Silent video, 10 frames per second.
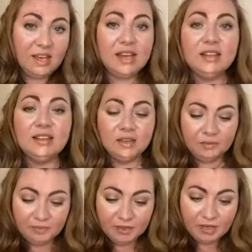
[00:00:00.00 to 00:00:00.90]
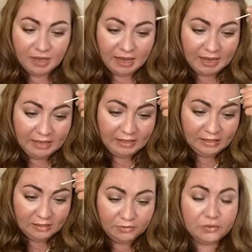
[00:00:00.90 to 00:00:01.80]
And
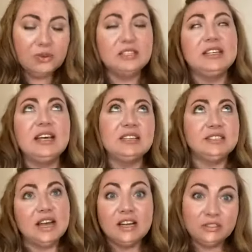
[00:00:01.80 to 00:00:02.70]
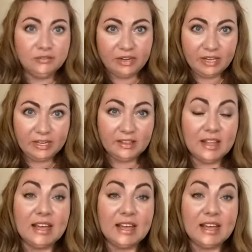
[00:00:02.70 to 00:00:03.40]
of course, I exaggerated.